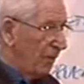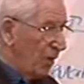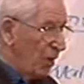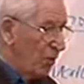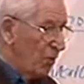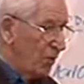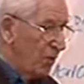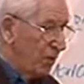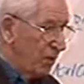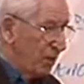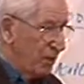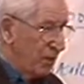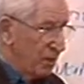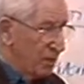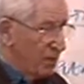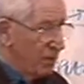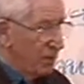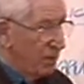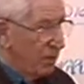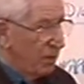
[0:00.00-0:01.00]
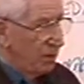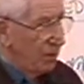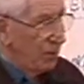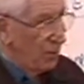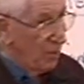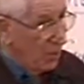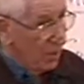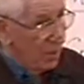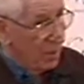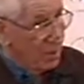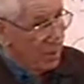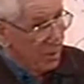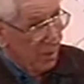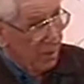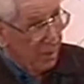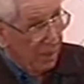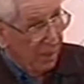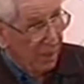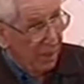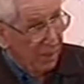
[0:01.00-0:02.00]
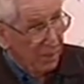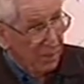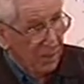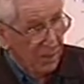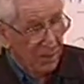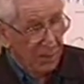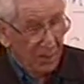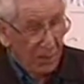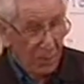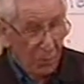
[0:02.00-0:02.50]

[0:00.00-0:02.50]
over the years over things like that.